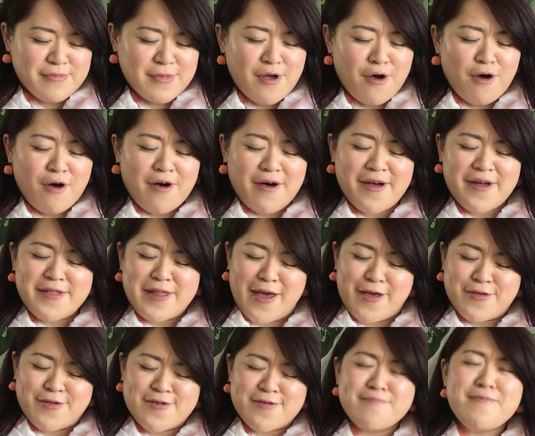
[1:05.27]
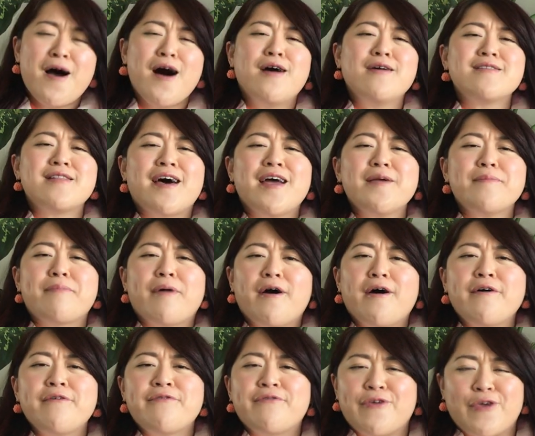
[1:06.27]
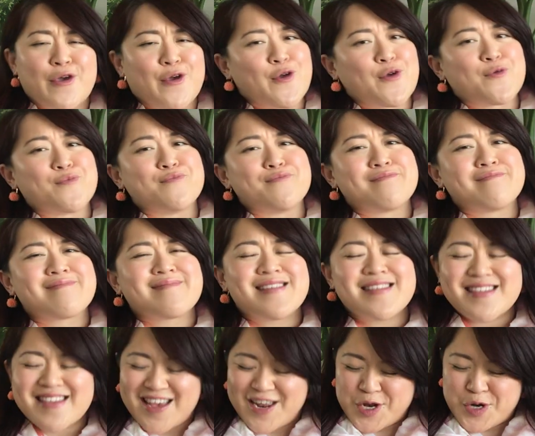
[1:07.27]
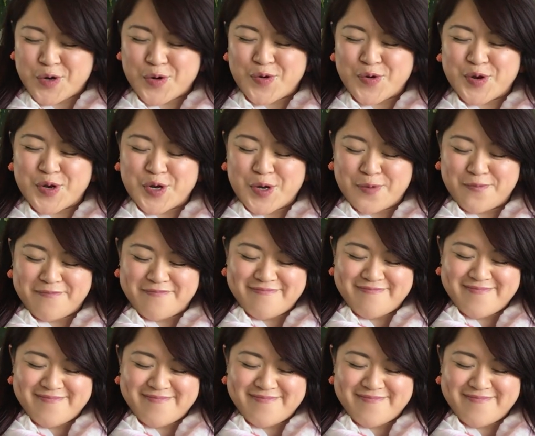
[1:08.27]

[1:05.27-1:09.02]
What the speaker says: "Oh, and they smell like perfume," said George.